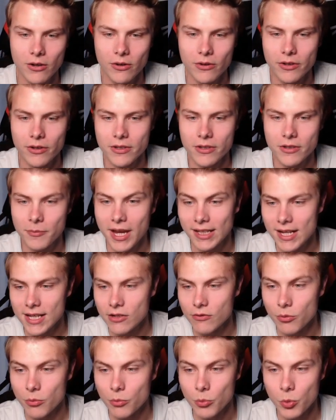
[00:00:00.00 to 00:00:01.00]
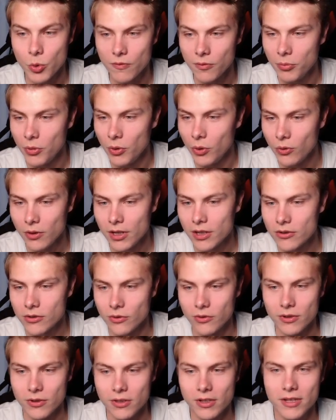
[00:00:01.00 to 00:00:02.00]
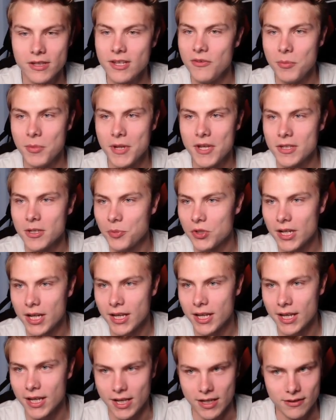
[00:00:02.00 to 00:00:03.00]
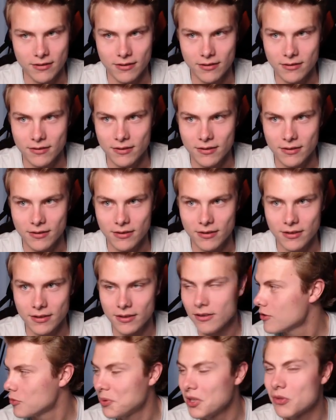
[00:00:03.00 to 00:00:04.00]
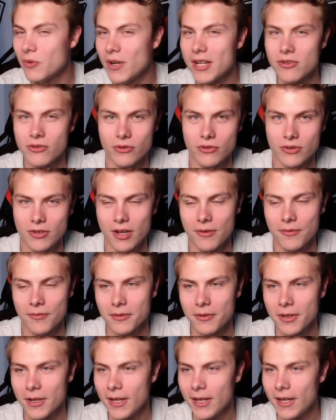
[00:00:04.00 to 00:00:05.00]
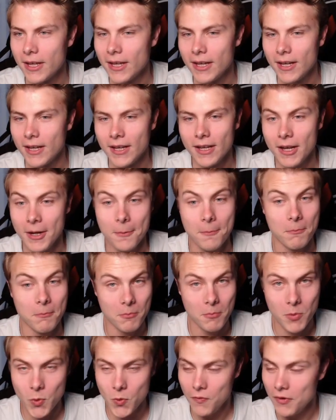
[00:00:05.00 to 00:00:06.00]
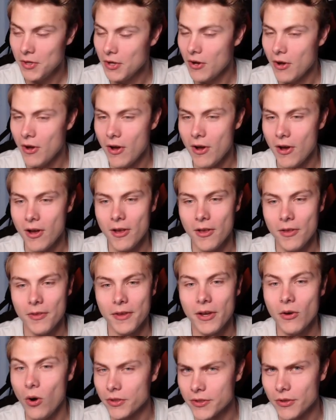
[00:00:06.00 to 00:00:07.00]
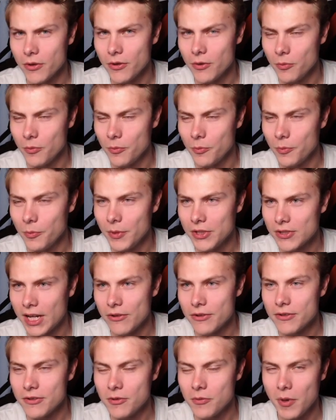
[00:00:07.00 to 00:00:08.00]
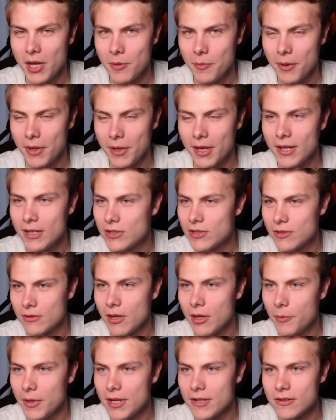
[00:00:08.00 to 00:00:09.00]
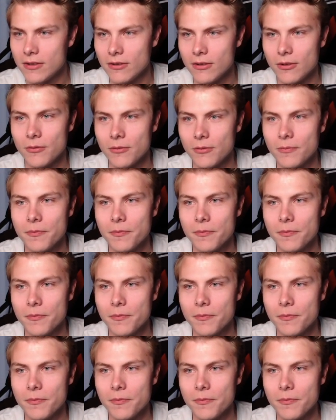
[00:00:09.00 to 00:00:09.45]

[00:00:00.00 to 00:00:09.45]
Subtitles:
magnetic and removable, so it doesn't even mess up your diecast. It's like the Speed Racer stuff. Moving on. Oh, also, make sure to check out his eBay page. Amazing, dude.